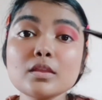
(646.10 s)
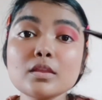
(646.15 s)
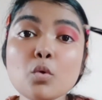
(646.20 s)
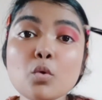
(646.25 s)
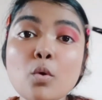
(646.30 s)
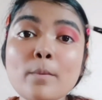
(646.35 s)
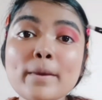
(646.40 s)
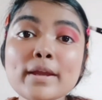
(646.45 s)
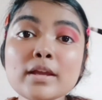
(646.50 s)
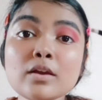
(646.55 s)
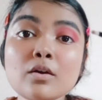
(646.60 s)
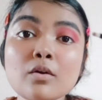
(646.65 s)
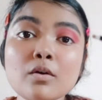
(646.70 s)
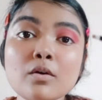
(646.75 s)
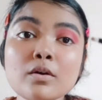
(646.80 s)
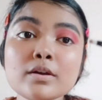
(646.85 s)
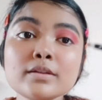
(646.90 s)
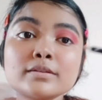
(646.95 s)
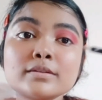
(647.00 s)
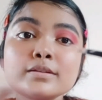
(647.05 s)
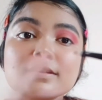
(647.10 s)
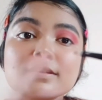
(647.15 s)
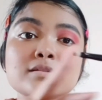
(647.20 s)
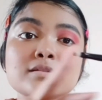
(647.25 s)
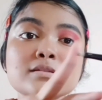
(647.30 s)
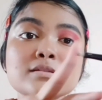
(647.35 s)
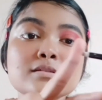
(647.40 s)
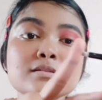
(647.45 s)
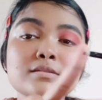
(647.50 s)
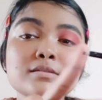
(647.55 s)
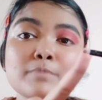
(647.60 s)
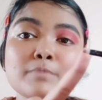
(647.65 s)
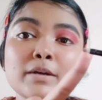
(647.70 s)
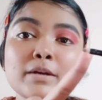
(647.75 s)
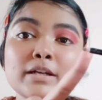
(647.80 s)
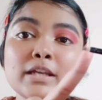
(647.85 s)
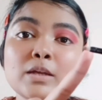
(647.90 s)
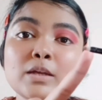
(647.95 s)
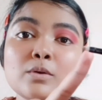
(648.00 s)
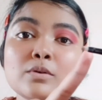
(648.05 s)
Oh my god, this
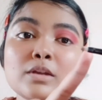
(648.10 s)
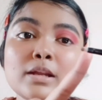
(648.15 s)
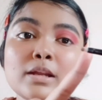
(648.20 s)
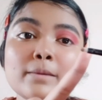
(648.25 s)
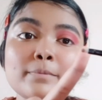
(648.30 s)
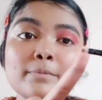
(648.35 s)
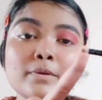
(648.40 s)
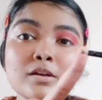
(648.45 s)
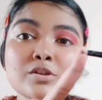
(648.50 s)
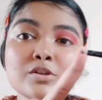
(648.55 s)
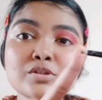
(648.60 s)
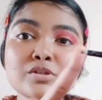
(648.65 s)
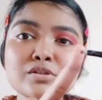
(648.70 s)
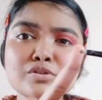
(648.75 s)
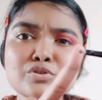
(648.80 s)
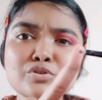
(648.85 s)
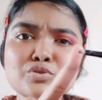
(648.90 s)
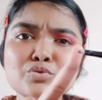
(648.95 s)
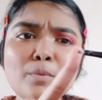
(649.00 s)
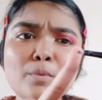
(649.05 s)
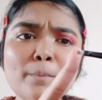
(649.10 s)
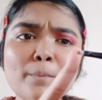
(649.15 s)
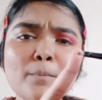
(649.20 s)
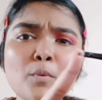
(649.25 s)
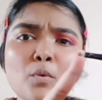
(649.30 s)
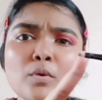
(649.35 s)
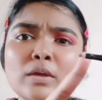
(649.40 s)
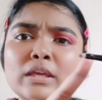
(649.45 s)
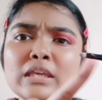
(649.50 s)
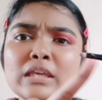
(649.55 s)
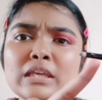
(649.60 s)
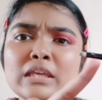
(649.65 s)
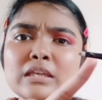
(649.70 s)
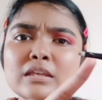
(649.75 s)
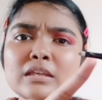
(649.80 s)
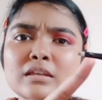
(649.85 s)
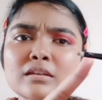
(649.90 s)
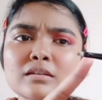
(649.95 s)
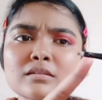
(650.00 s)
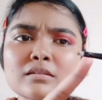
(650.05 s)
particular brush is so
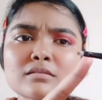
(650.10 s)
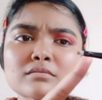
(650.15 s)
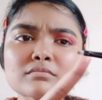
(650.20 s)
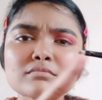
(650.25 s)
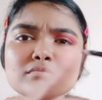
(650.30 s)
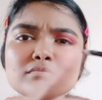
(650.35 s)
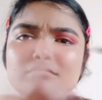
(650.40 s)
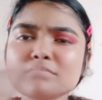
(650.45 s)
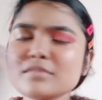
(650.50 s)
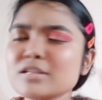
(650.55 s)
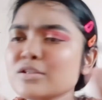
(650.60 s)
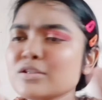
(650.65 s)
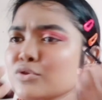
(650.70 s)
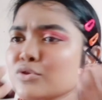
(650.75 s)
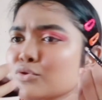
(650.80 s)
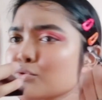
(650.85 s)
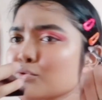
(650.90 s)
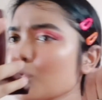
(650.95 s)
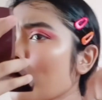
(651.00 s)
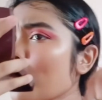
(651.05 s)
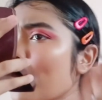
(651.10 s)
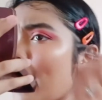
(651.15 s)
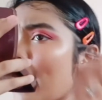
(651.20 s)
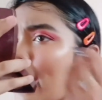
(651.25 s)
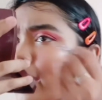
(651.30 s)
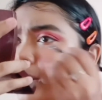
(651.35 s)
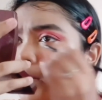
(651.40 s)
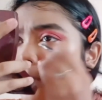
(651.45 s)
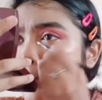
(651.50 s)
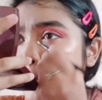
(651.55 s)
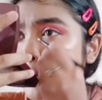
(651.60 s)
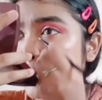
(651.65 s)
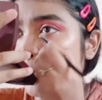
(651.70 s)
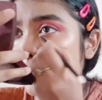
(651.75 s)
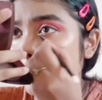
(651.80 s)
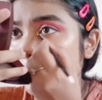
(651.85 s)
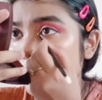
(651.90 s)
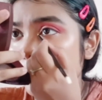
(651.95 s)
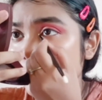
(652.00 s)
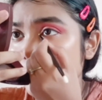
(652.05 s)
pokey. It's so bad.
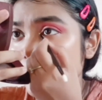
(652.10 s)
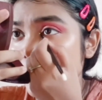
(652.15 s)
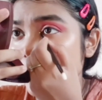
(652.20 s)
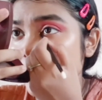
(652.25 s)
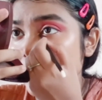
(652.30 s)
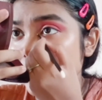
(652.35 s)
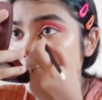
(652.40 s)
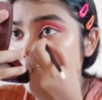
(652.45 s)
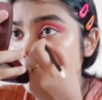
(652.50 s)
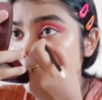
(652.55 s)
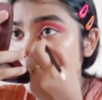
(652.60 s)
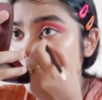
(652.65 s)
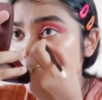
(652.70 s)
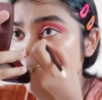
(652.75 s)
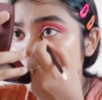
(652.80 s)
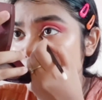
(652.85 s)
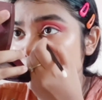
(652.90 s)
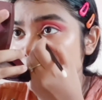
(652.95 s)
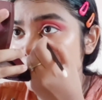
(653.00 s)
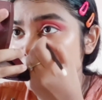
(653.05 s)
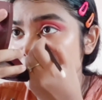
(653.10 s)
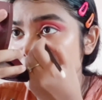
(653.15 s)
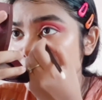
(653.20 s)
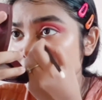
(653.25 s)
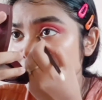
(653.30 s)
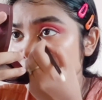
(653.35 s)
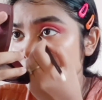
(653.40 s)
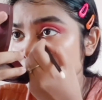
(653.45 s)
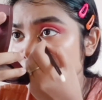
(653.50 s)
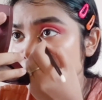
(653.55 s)
I just hurt myself.